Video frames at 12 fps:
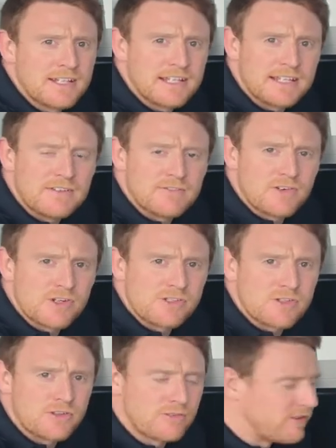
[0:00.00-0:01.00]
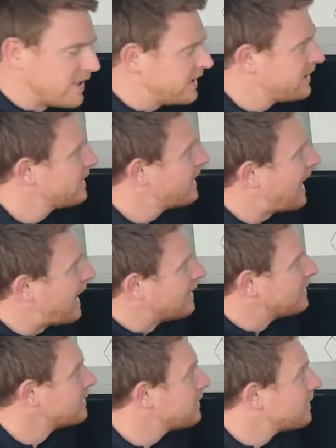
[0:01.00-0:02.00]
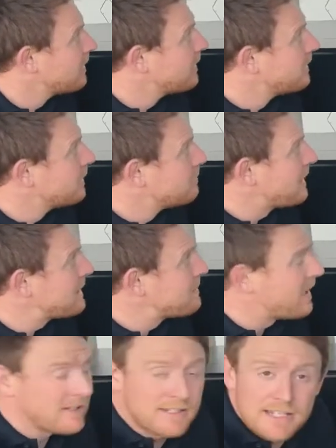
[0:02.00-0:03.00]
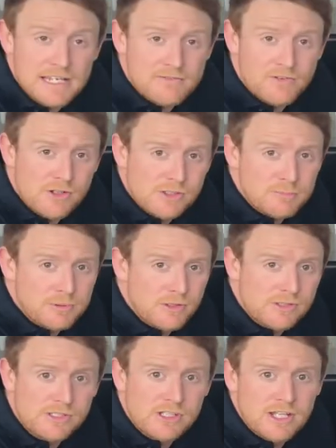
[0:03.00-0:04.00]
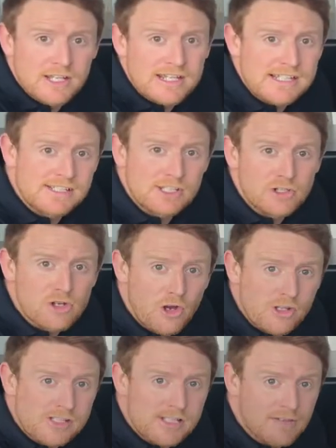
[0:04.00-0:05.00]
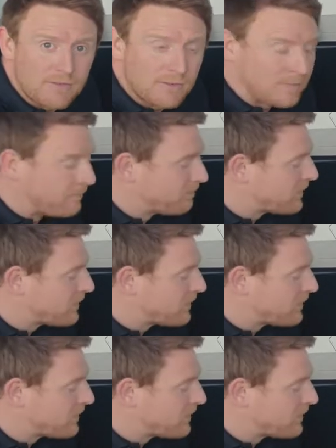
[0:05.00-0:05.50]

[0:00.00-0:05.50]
Elite version 3 and the Madimack Inverter Plus is the noise level.